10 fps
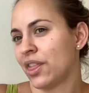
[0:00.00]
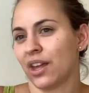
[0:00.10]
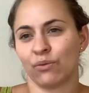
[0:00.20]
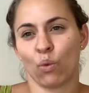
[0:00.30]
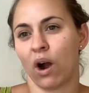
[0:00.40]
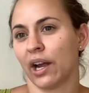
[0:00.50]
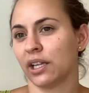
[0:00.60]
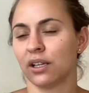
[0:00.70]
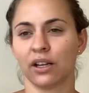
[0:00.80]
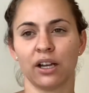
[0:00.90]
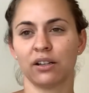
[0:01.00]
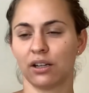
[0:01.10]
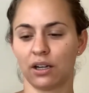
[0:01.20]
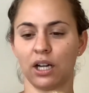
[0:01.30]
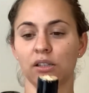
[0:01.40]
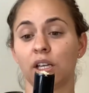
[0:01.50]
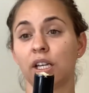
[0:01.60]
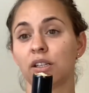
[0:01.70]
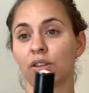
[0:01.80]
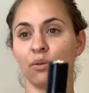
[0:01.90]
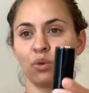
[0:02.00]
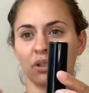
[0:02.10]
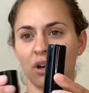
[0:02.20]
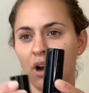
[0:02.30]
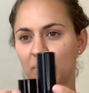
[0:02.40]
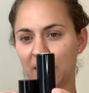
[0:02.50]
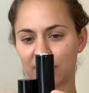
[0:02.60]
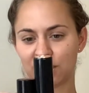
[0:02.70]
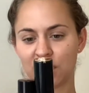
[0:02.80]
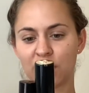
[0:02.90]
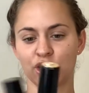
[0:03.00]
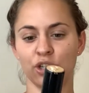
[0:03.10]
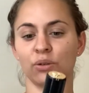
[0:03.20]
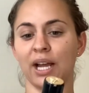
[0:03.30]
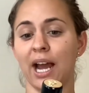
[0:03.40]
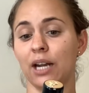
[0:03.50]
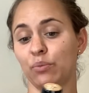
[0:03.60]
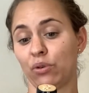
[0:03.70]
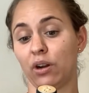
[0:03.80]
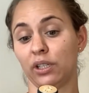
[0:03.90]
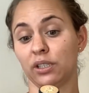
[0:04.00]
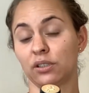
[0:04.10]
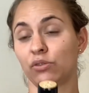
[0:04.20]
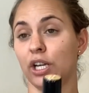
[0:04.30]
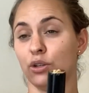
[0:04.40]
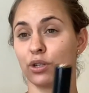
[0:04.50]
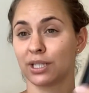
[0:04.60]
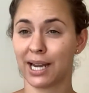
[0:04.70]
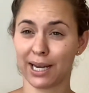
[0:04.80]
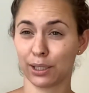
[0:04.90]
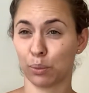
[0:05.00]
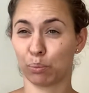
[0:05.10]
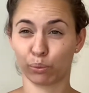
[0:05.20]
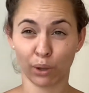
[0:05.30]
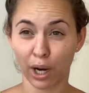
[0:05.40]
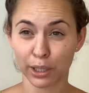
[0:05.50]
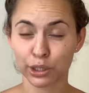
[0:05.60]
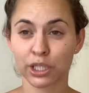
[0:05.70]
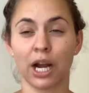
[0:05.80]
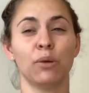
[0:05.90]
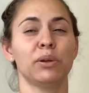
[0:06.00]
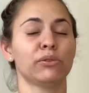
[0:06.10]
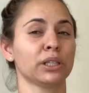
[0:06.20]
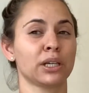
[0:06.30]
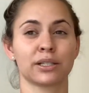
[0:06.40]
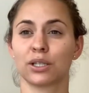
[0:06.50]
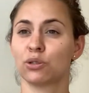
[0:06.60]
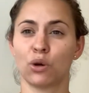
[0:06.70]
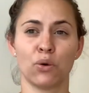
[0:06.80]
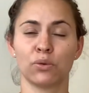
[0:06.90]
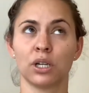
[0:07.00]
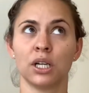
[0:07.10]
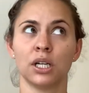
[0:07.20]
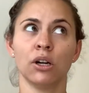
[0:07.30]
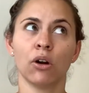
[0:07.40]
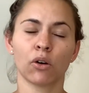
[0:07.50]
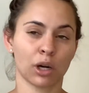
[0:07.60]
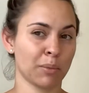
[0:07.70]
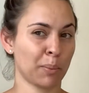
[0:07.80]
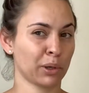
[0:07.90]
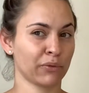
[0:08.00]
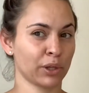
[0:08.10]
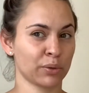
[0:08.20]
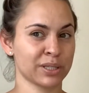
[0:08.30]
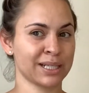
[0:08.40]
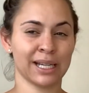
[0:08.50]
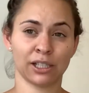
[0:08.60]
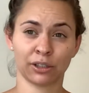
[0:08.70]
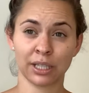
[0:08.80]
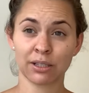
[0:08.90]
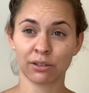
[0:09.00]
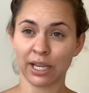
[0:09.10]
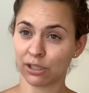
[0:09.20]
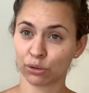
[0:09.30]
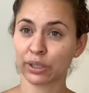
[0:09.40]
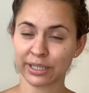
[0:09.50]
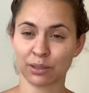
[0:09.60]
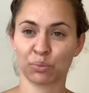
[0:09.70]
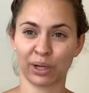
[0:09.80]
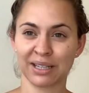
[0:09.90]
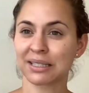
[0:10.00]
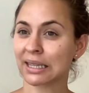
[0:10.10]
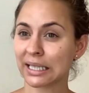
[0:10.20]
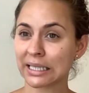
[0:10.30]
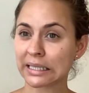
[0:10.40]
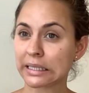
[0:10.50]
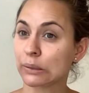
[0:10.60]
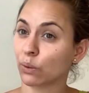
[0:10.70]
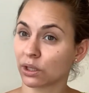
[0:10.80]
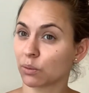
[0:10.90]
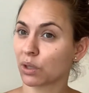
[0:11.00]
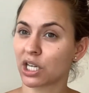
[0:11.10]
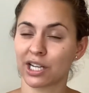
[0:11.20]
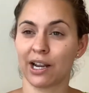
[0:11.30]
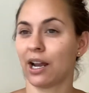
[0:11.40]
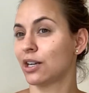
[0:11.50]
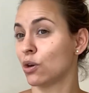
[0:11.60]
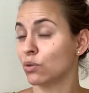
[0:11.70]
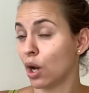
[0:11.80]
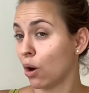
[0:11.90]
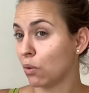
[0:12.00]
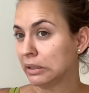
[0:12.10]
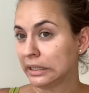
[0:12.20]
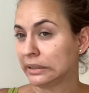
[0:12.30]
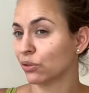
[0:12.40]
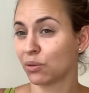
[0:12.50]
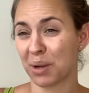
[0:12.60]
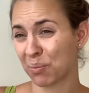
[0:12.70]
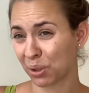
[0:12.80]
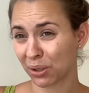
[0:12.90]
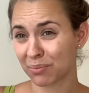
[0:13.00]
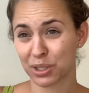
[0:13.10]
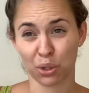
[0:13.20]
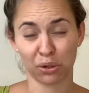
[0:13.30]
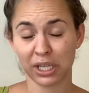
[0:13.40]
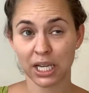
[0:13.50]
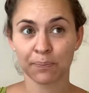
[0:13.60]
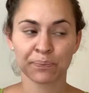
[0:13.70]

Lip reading: Why? I like the more compact size. You don't add product, right? You just added a brush. I'll be really honest, I don't remember if there was an increase in price in this with the brush. I don't know. I don't remember. I'm sorry.